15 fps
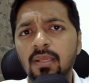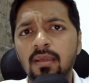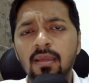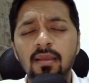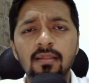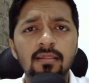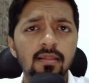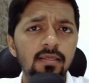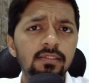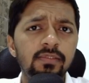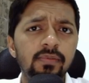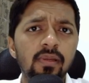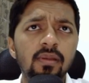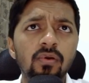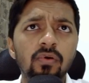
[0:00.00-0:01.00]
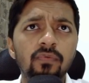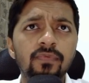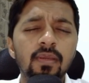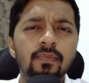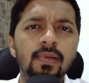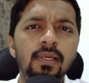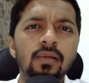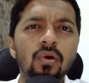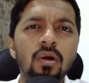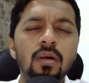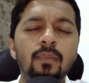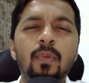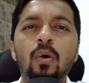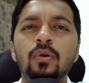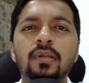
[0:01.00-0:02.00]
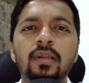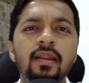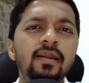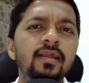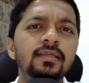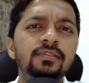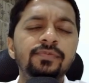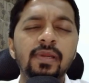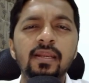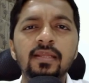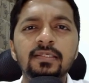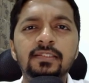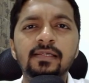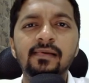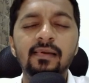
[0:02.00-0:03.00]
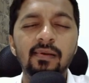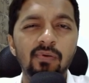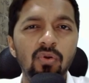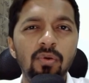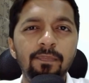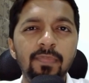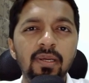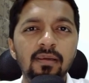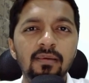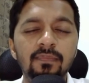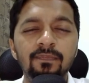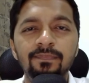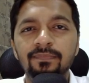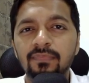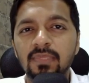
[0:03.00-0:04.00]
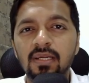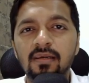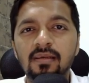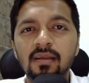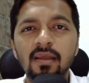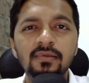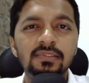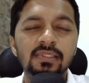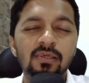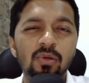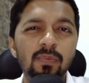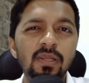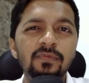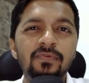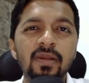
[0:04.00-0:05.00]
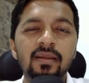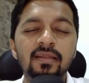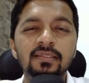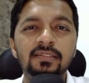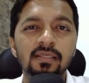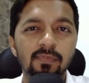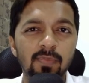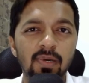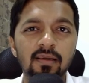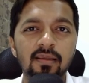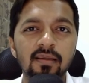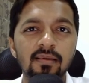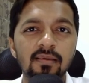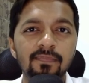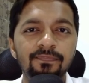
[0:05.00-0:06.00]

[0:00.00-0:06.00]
In this video, we will talk about latest financial development that drives the global financial market.